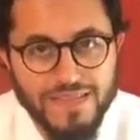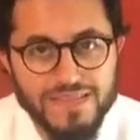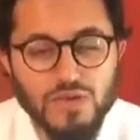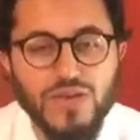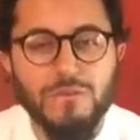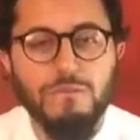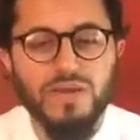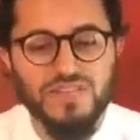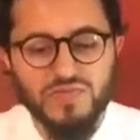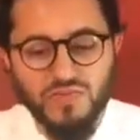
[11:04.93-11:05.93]
So it
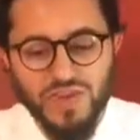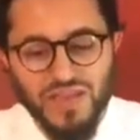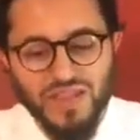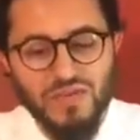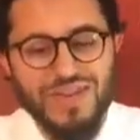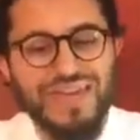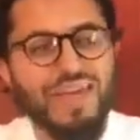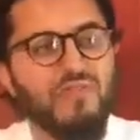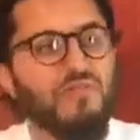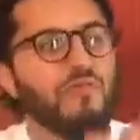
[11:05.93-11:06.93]
must follow in
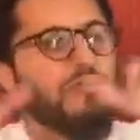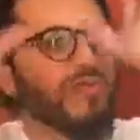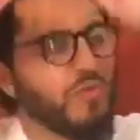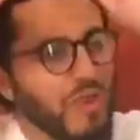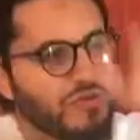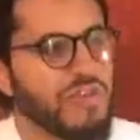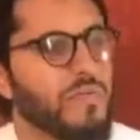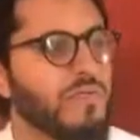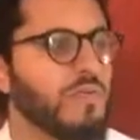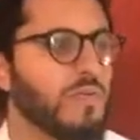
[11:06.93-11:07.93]
every way,
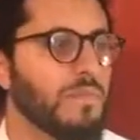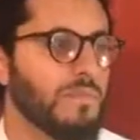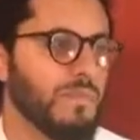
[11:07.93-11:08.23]
shape, and form.